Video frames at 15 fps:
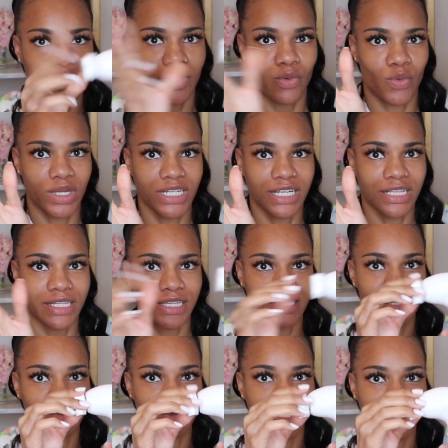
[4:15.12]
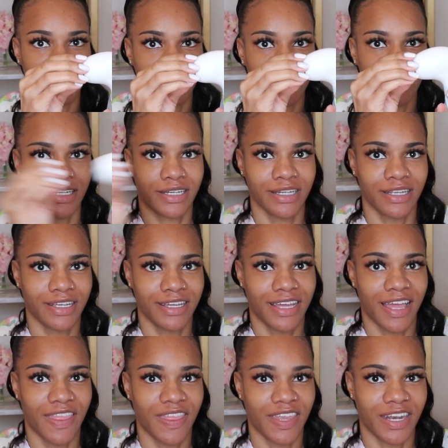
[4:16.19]
1 click to put it in,
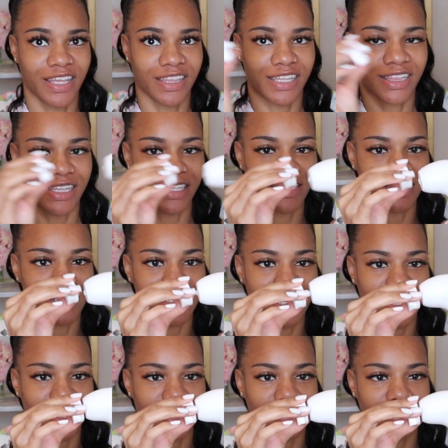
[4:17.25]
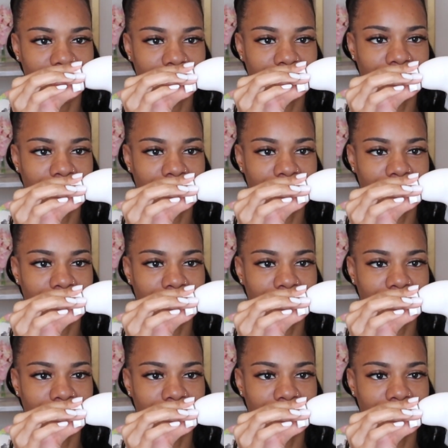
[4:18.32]
and then a click to take it out.